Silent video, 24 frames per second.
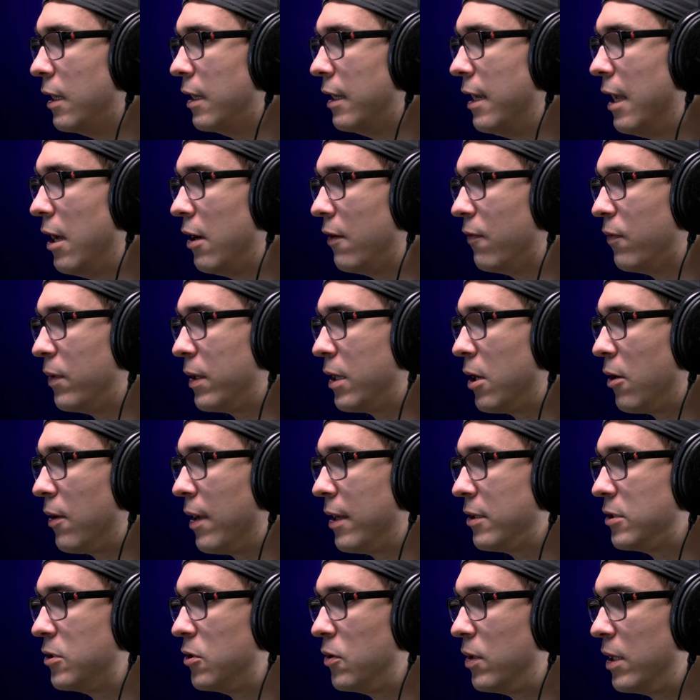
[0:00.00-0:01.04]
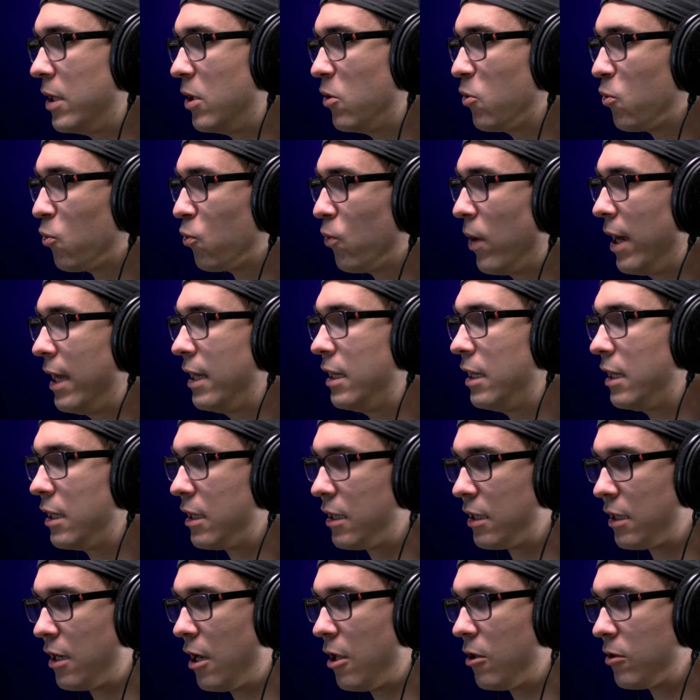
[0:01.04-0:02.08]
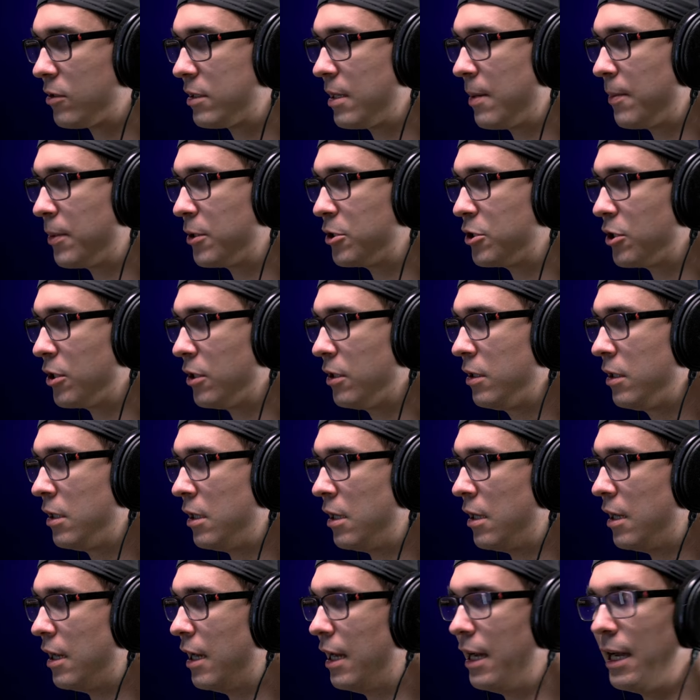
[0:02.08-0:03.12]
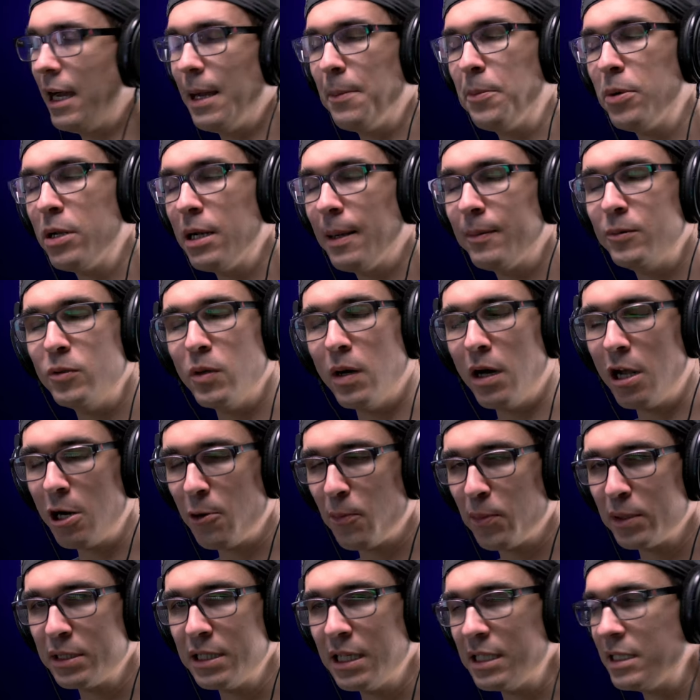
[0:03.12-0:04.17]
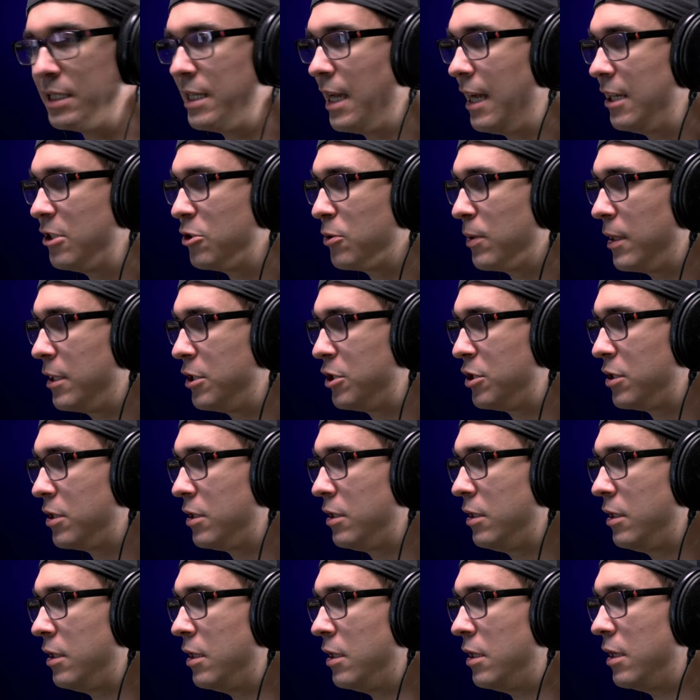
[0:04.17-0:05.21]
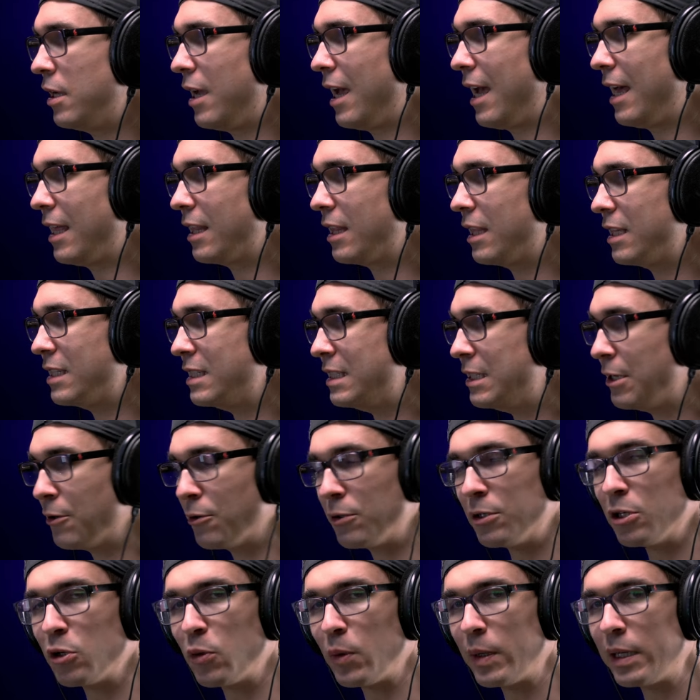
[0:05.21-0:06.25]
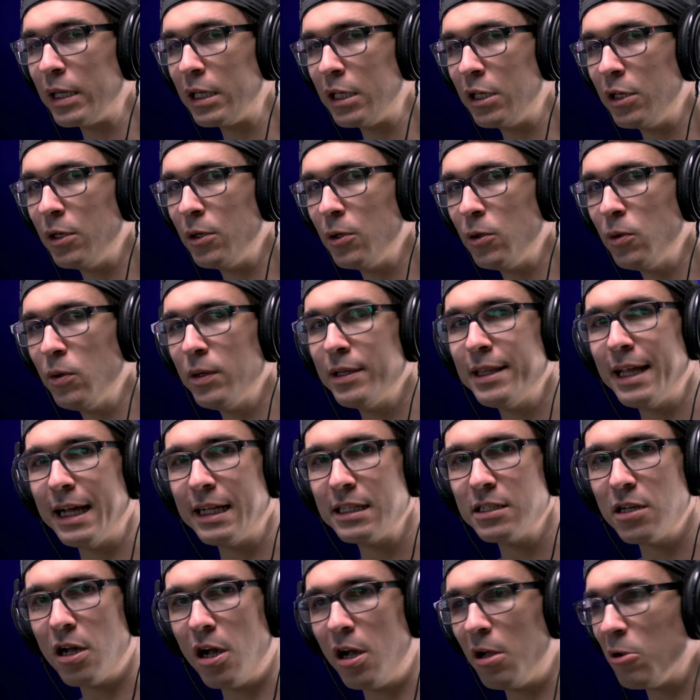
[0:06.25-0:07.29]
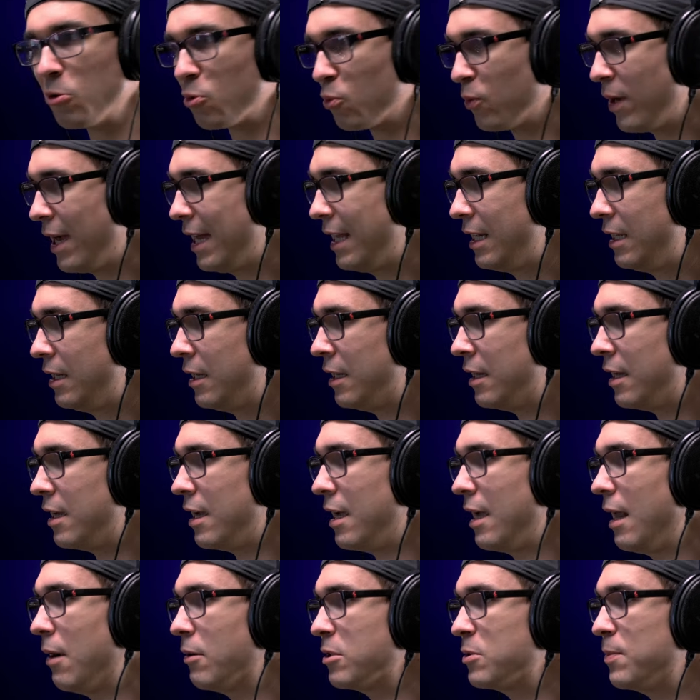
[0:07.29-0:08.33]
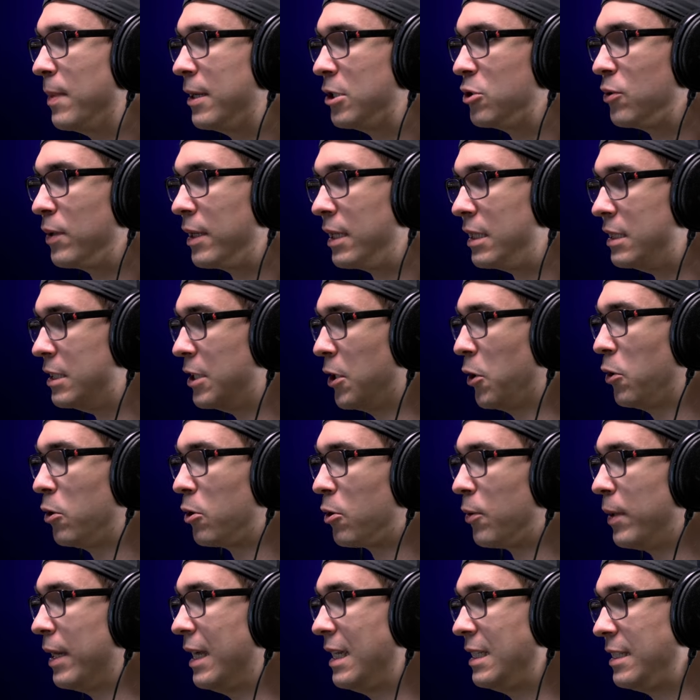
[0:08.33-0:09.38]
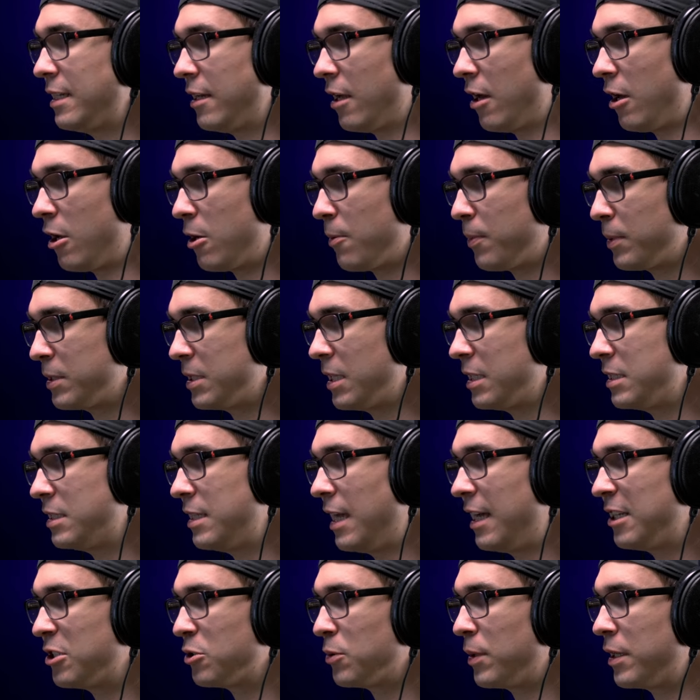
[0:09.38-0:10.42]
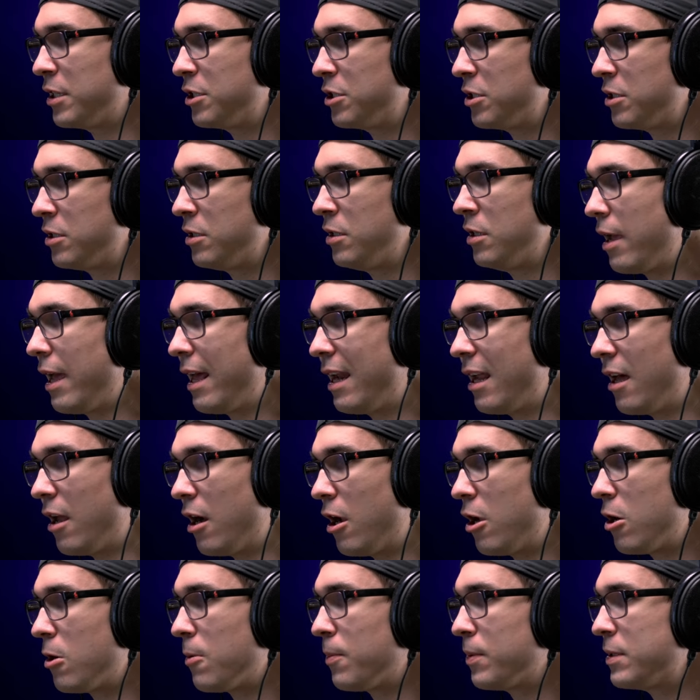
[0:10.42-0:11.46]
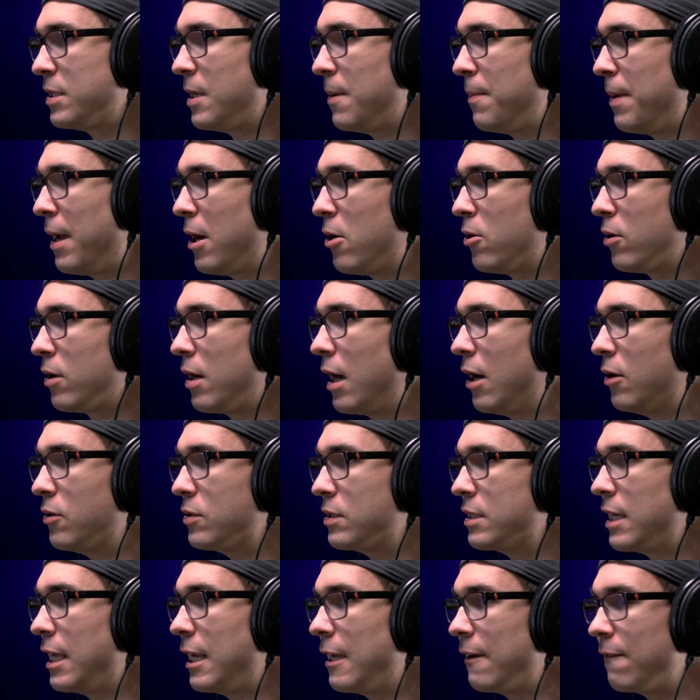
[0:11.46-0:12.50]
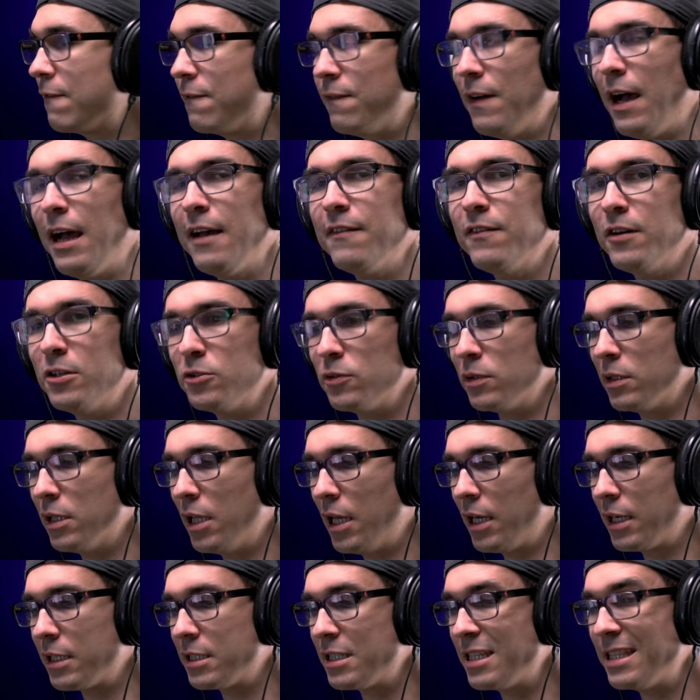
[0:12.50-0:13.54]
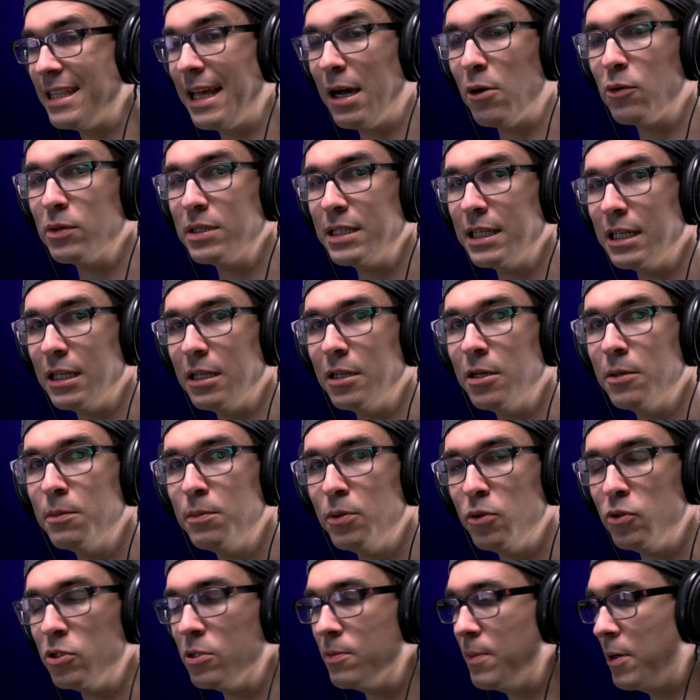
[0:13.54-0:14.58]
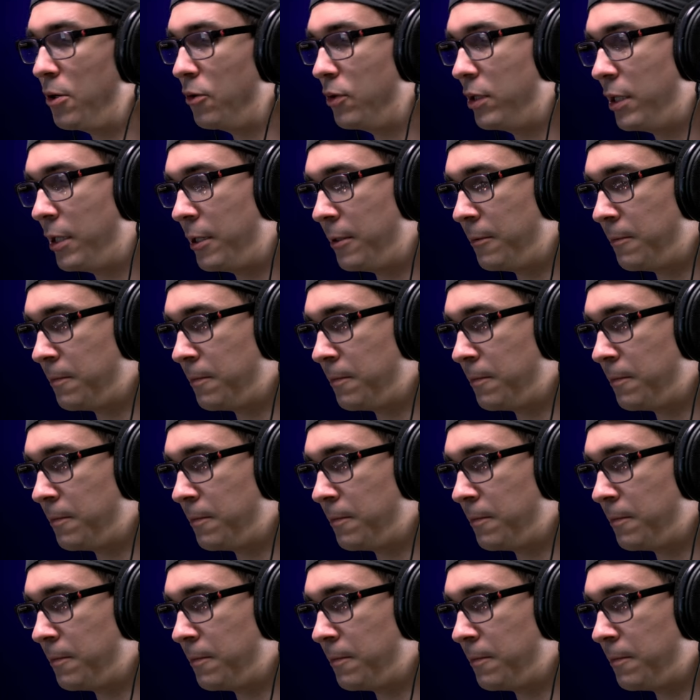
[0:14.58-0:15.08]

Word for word: Now if we go down to the red color temperature uh, I put it up to 100% saturation at the zero degree hue and that's all red and I was measuring zero degrees at 100% saturation. At 100% power I was getting 500 lux and that was in boost mode.